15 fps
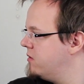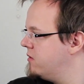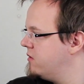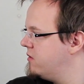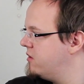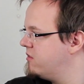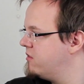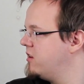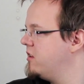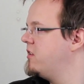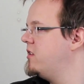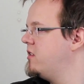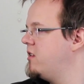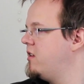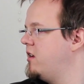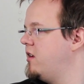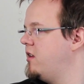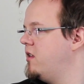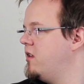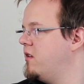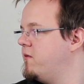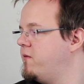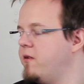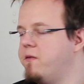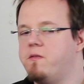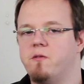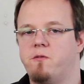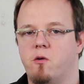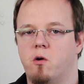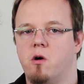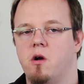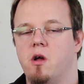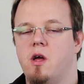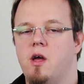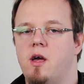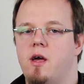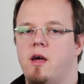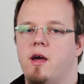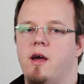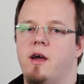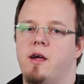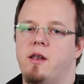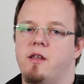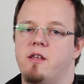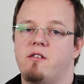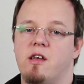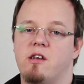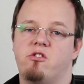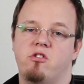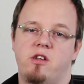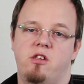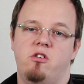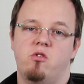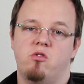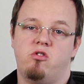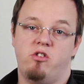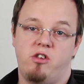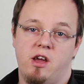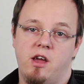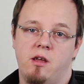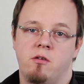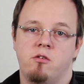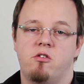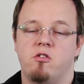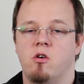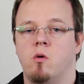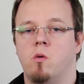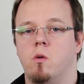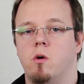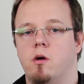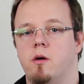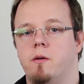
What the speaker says: since 1954, and it's actually in use today. So